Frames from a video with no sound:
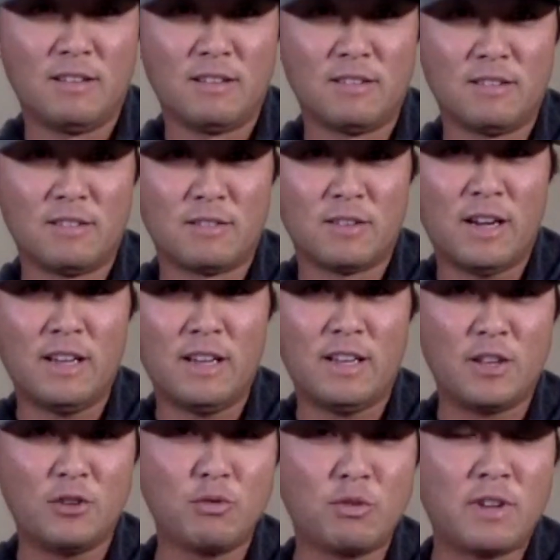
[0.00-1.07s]
right?
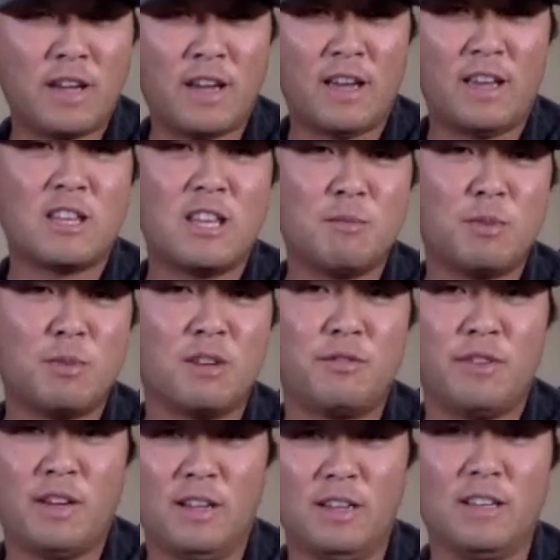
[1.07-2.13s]
And you can't keep on
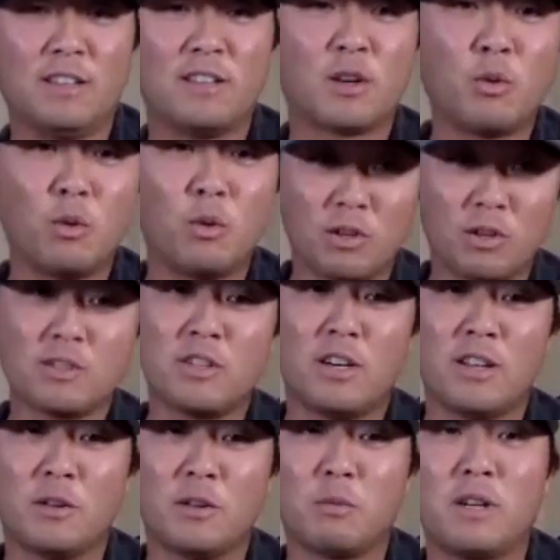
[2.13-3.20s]
failing the quarters,
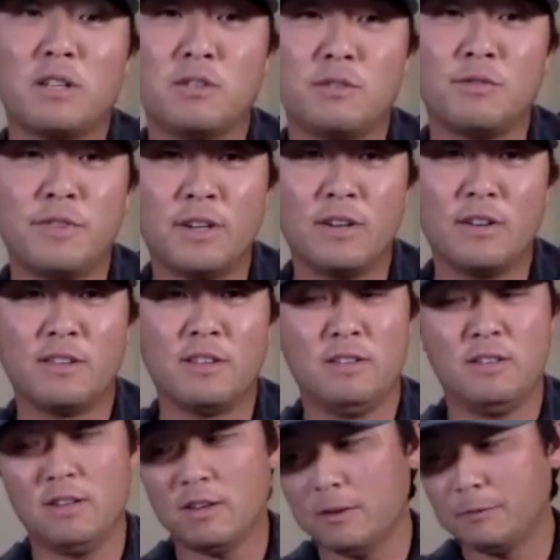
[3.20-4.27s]
otherwise you fail the
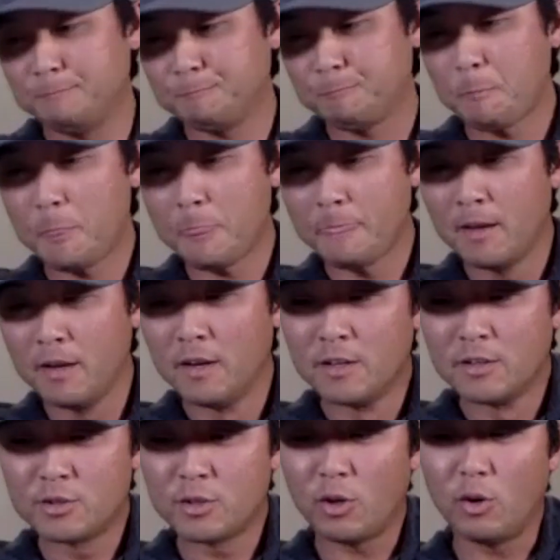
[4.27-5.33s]
year.
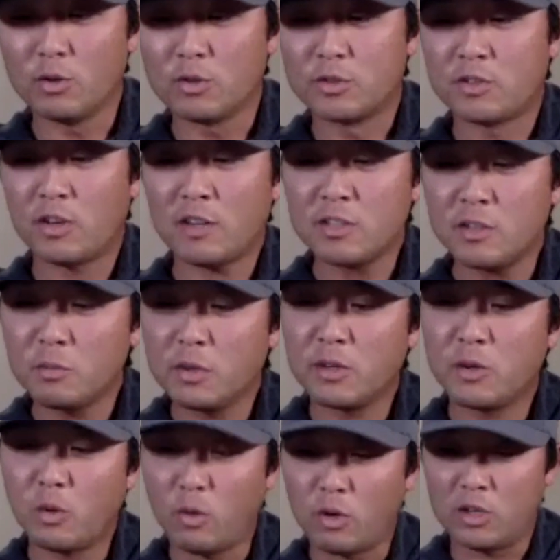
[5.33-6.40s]
So start to
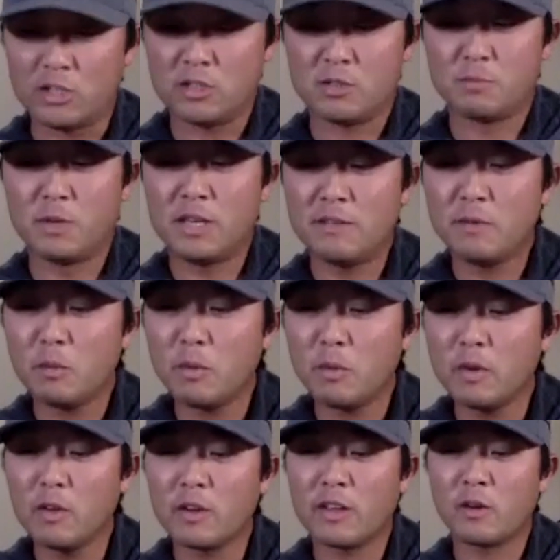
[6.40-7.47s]
win quarters. But even when
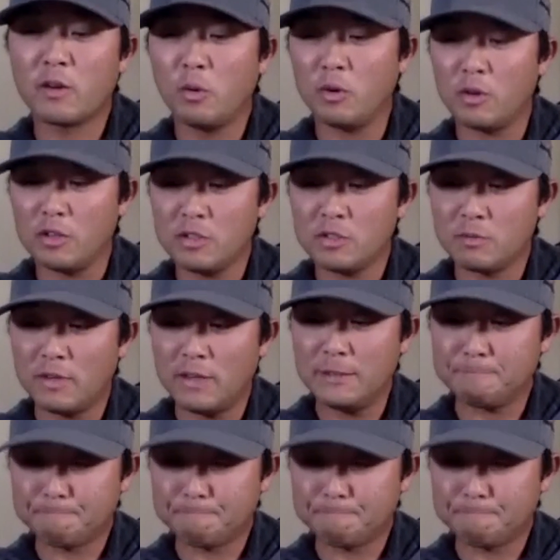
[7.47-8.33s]
we look at quarters, right,